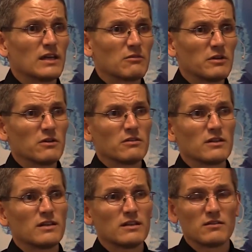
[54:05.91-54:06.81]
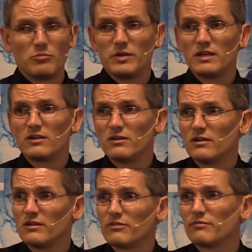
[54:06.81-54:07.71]
And we know that that's a big
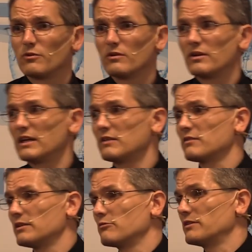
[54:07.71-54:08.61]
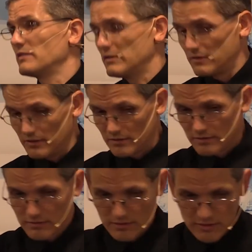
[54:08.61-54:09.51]
cause for insulin
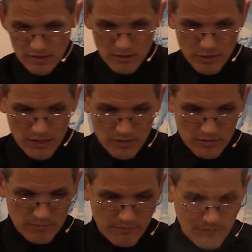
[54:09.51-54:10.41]
resistance in diabetes.